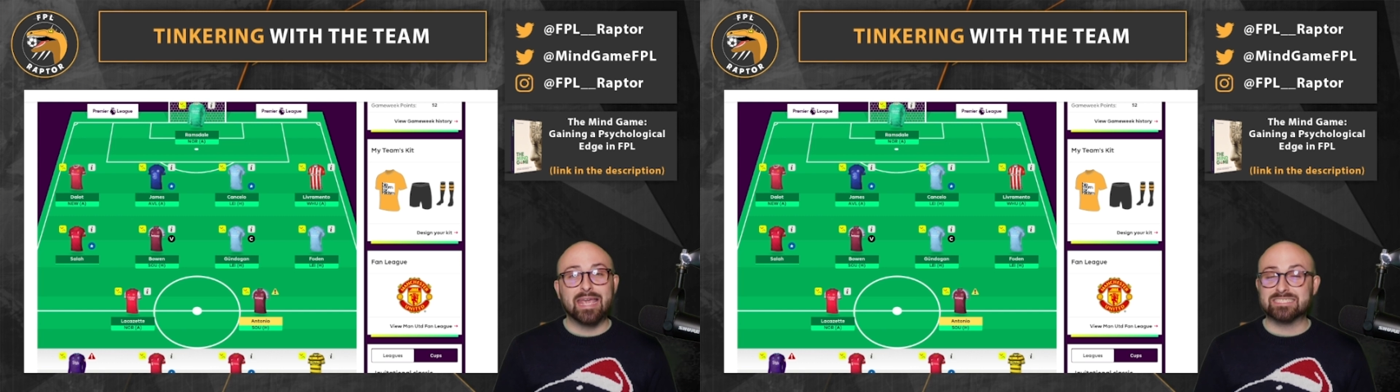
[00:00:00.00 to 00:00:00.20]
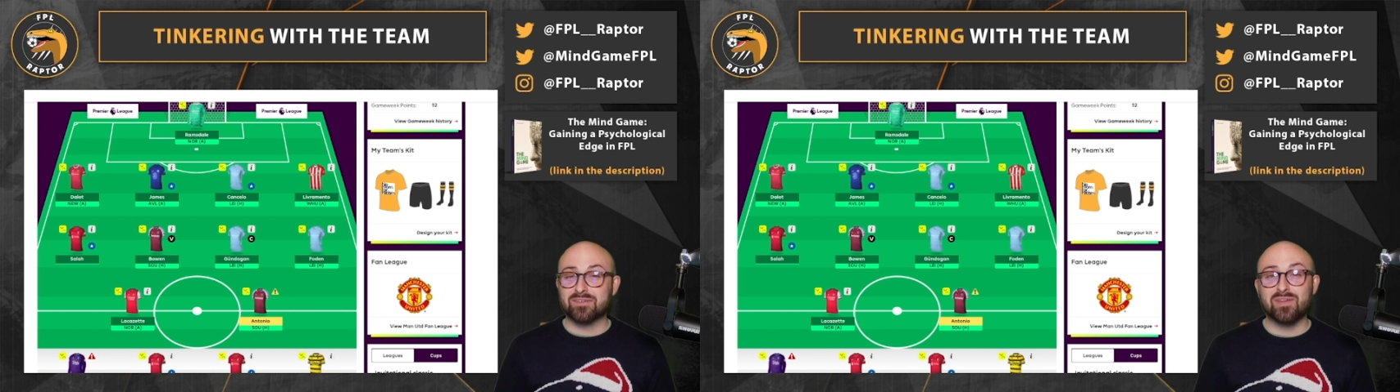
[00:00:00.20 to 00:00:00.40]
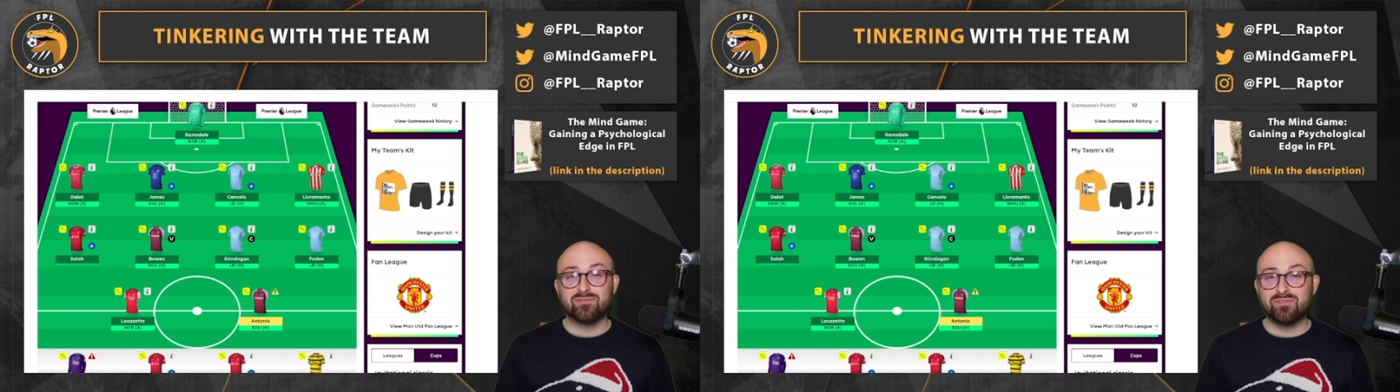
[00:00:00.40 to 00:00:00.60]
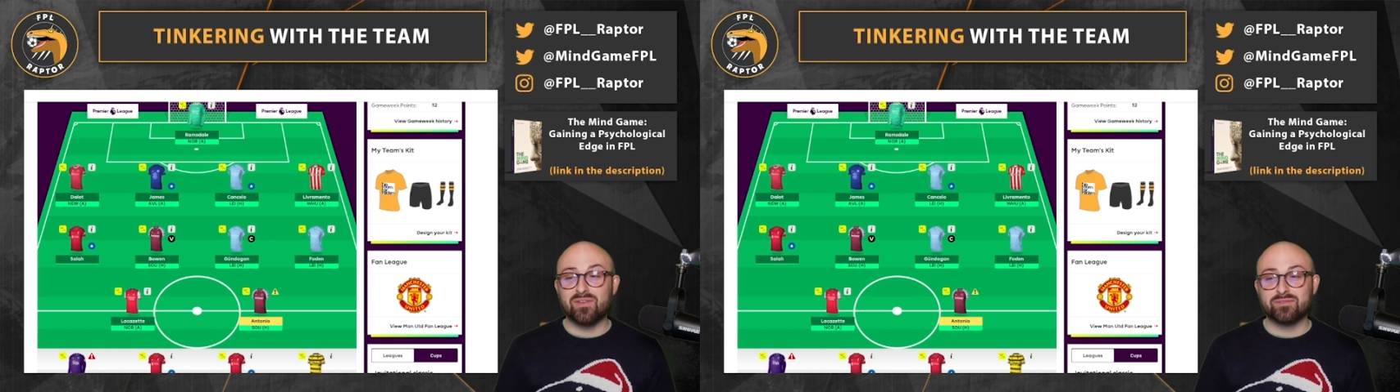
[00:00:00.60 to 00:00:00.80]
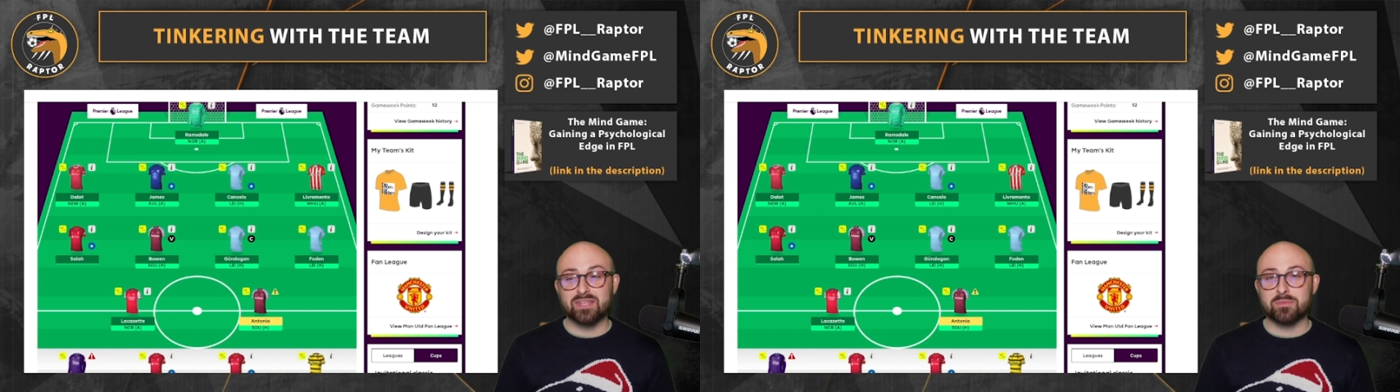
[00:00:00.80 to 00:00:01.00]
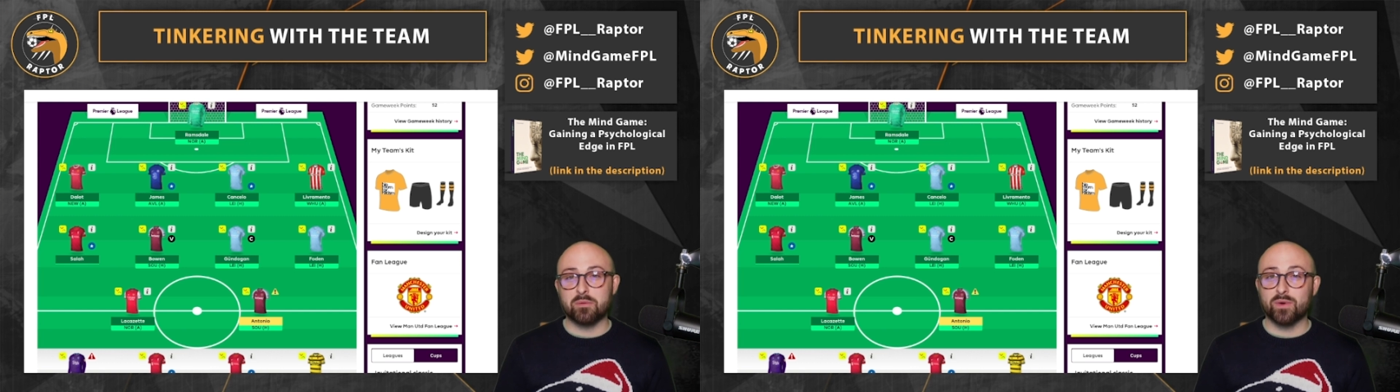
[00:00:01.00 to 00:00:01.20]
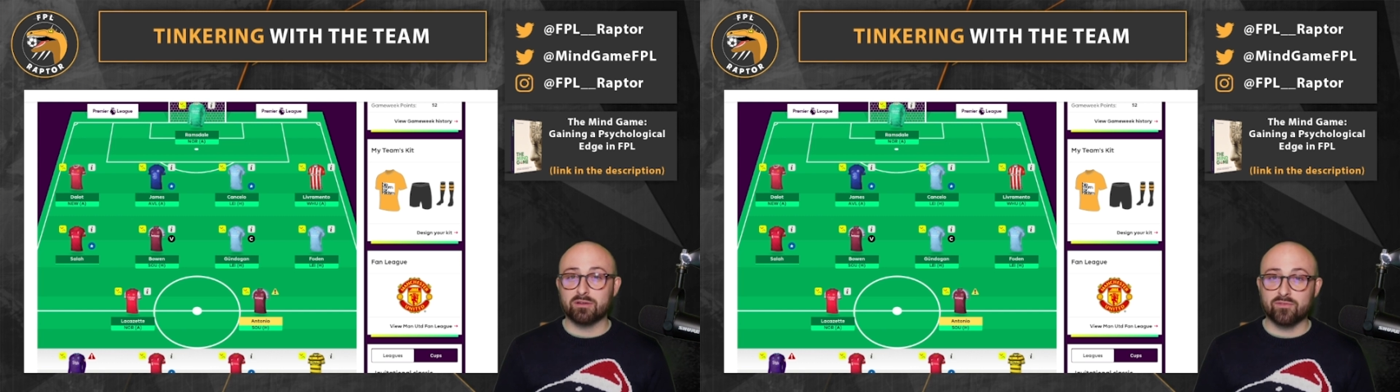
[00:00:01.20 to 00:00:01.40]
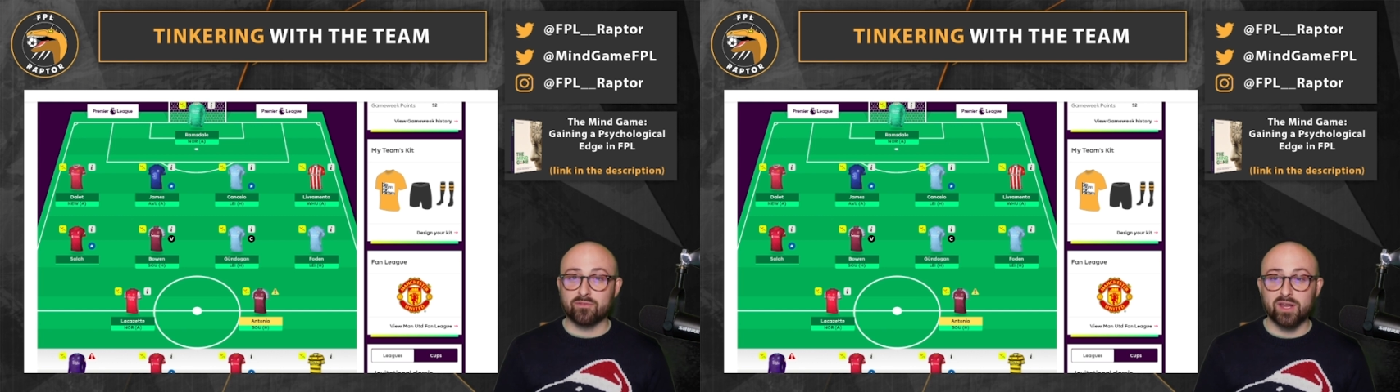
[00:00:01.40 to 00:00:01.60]
it's a 50-50 at the moment,
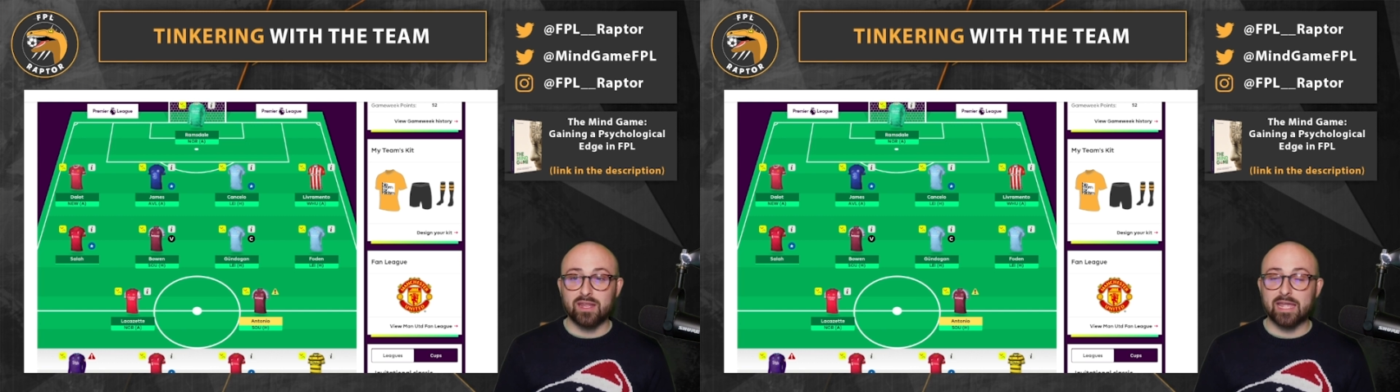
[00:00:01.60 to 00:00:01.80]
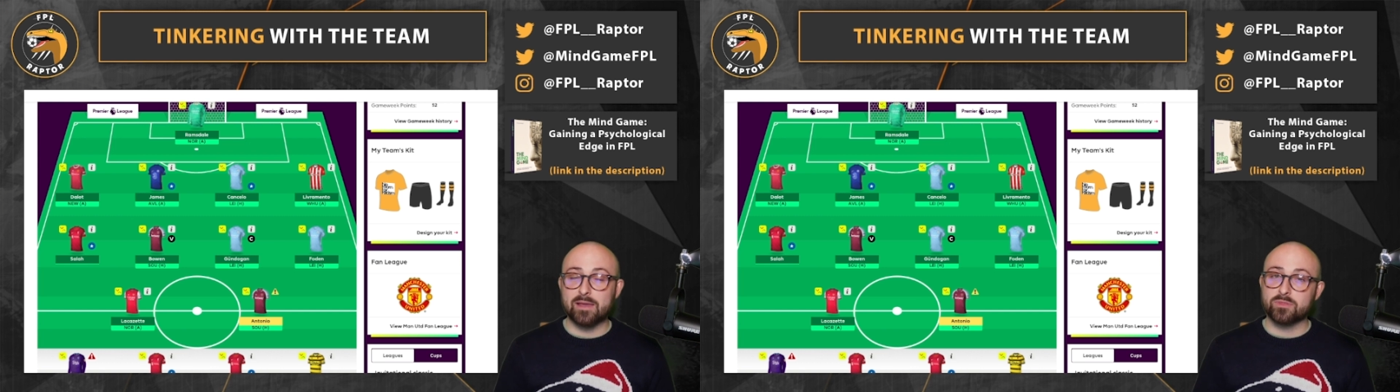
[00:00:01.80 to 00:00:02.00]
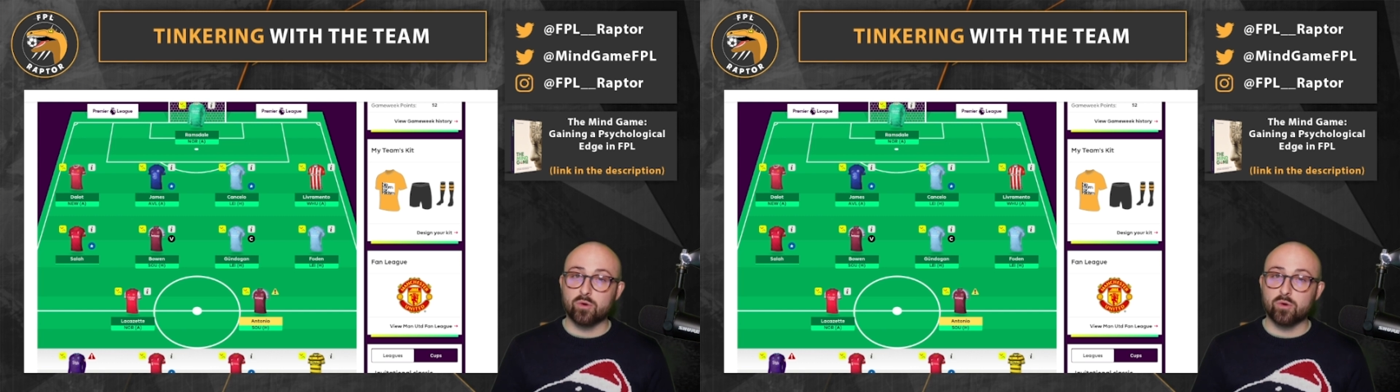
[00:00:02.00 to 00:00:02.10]
whether I free hit